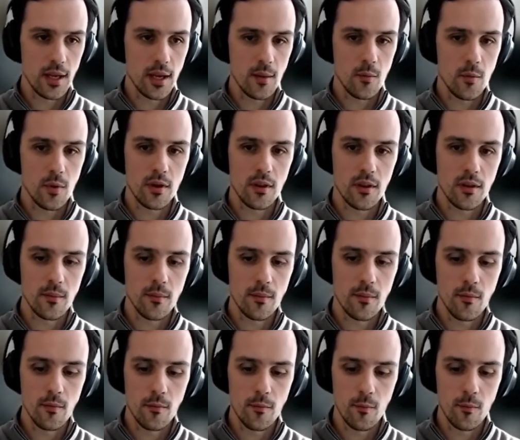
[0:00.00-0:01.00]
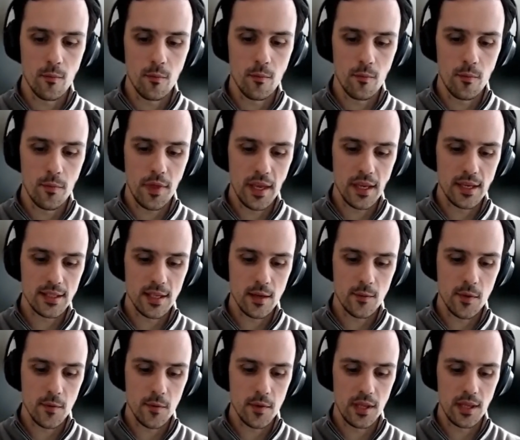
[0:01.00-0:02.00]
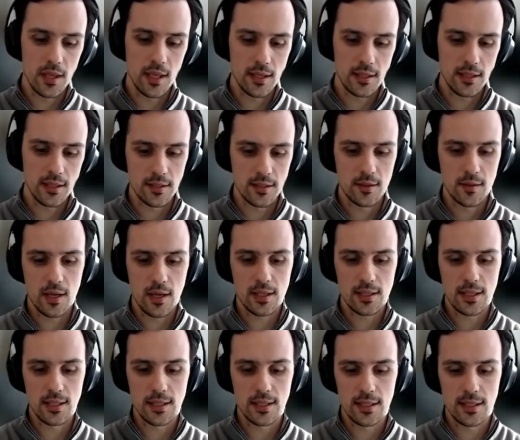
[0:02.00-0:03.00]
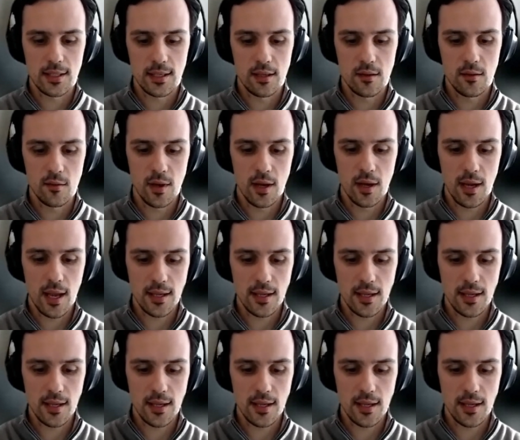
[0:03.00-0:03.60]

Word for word: Um, one of the things that we really like to stress is, you know,